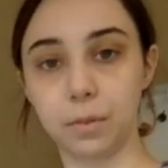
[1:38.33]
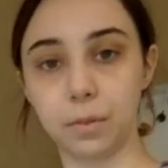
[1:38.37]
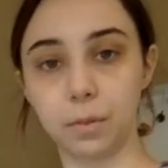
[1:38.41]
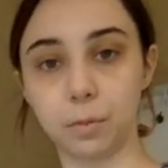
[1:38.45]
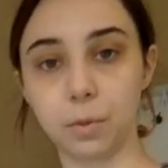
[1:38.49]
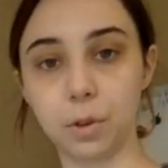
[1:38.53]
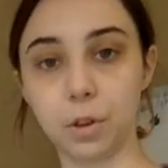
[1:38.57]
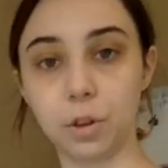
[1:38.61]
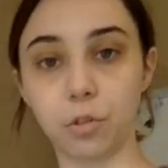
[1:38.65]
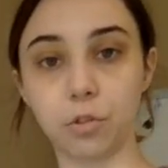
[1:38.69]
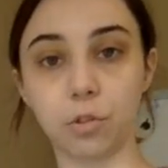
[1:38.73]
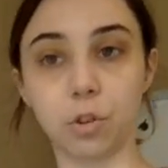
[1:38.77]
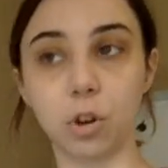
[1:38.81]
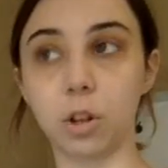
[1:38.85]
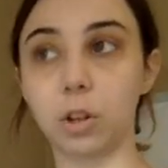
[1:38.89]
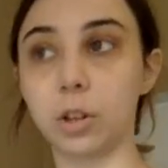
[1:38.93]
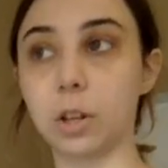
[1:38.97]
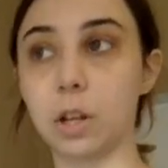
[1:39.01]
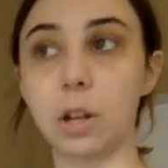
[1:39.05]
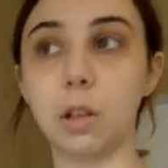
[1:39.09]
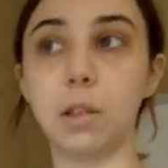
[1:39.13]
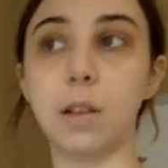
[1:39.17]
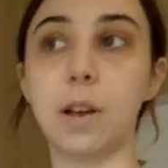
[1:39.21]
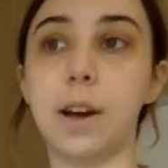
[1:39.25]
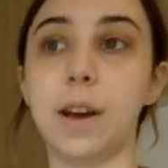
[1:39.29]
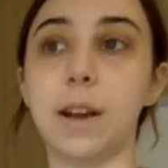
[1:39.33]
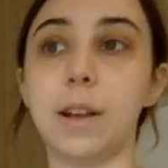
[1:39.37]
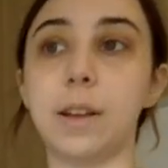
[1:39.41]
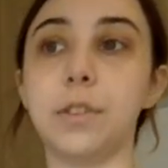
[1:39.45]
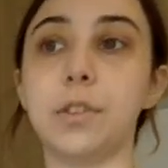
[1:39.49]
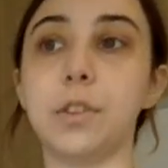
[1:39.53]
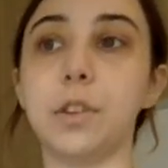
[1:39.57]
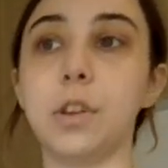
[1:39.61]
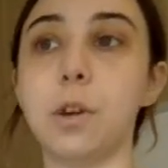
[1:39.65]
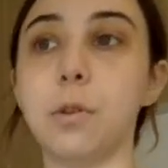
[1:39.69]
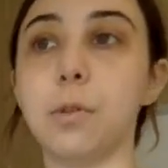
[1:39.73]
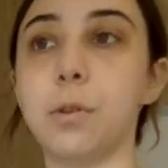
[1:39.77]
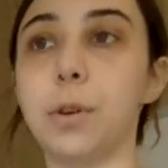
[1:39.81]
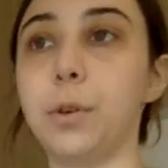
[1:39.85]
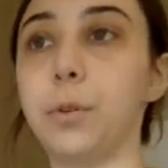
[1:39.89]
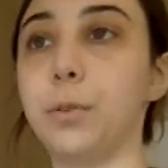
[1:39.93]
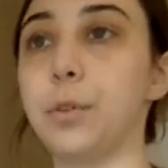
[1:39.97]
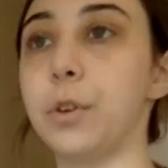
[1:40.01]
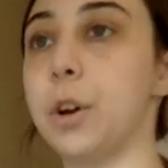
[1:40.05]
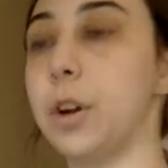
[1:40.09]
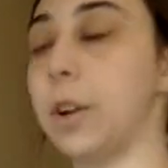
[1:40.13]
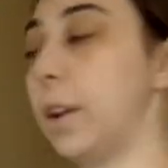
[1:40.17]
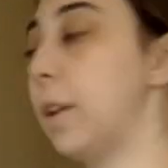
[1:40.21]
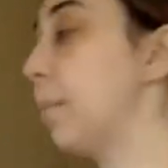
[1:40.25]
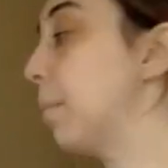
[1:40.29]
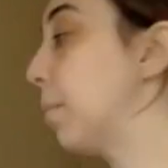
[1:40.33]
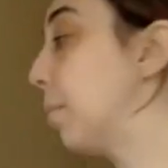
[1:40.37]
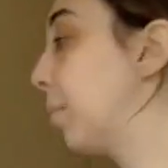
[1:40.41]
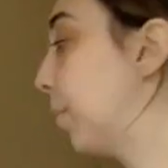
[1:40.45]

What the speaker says: We just draw a little line, and the note goes on it.